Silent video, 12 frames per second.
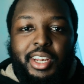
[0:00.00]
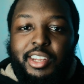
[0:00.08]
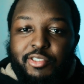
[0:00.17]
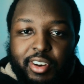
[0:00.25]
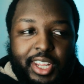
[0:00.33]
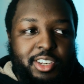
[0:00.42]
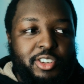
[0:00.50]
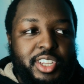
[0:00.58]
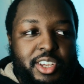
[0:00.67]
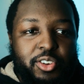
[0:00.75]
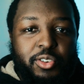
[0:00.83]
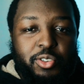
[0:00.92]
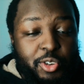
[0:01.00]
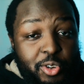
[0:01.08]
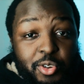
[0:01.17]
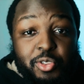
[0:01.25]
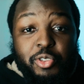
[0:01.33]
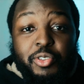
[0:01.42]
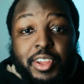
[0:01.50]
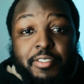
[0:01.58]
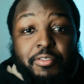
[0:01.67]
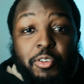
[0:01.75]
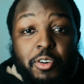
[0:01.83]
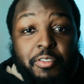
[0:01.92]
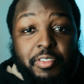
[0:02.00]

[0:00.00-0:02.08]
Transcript: literally 2, 3, 4,